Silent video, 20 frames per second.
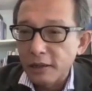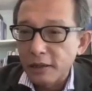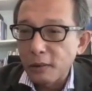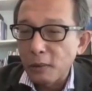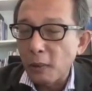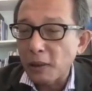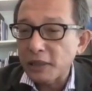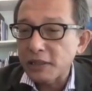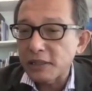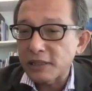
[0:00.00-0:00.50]

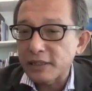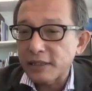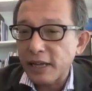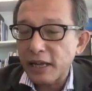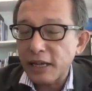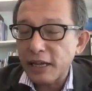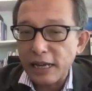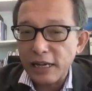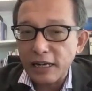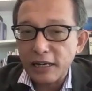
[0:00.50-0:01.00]
What is
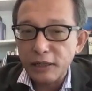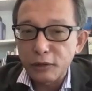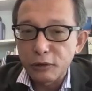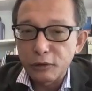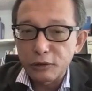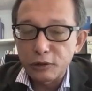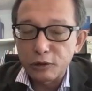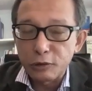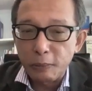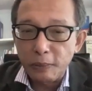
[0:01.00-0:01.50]
their
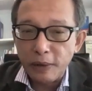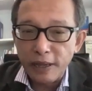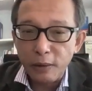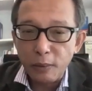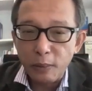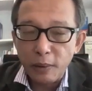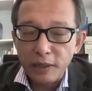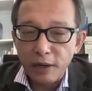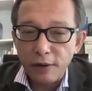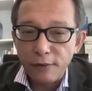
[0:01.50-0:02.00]
likelihood to play?
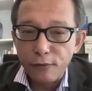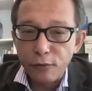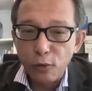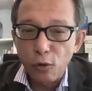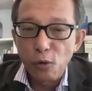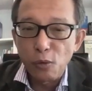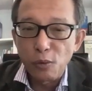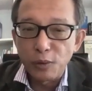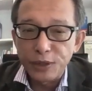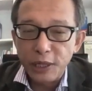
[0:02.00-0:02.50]
What kind of
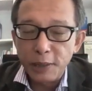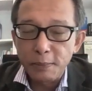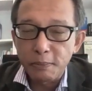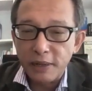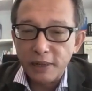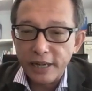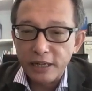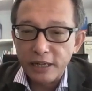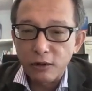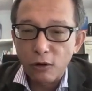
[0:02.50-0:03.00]
role will they
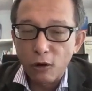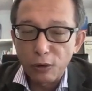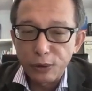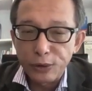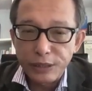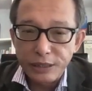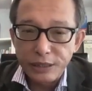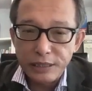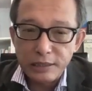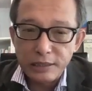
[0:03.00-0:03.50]
play in all
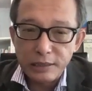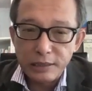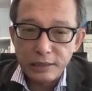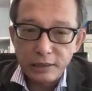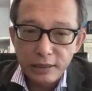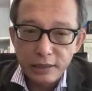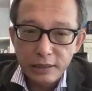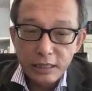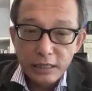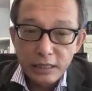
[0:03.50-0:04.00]
this
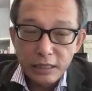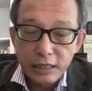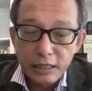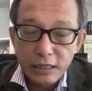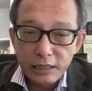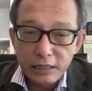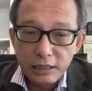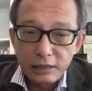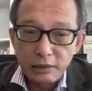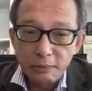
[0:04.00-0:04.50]

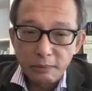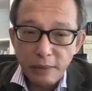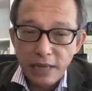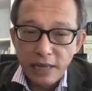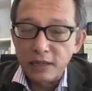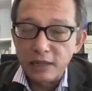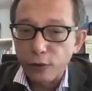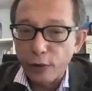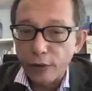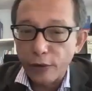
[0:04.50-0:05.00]

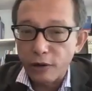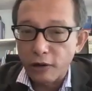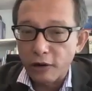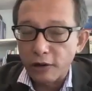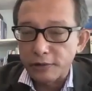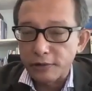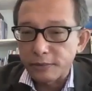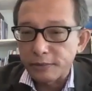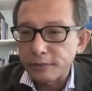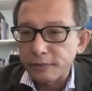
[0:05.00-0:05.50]
mangle going
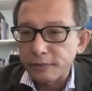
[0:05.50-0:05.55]
on?